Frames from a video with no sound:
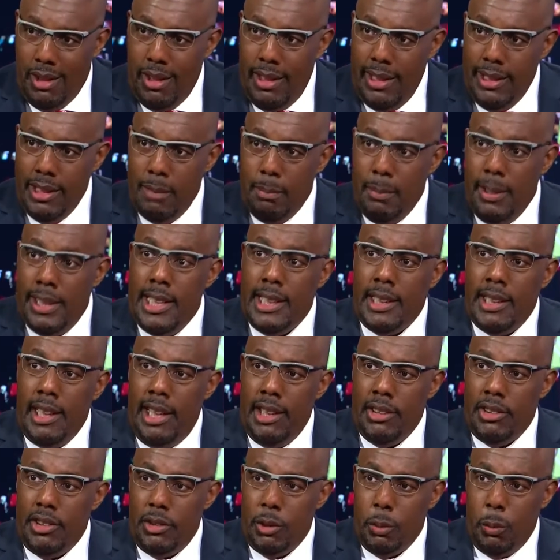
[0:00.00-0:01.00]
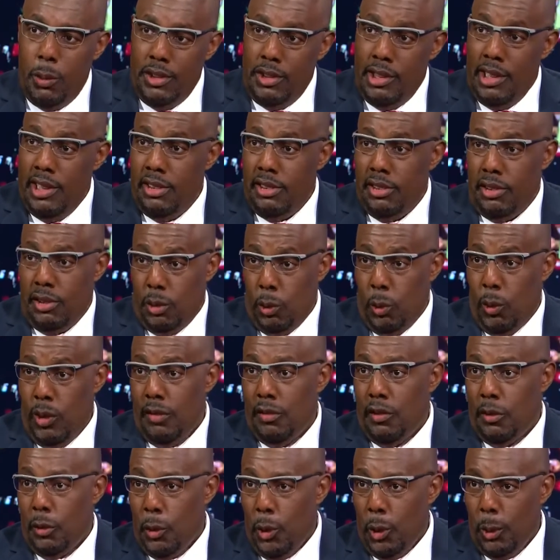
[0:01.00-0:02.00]
And in many cases with these sort
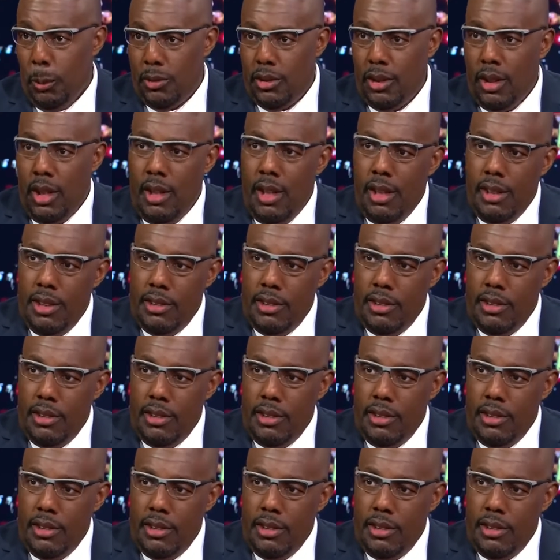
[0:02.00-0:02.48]
of groups,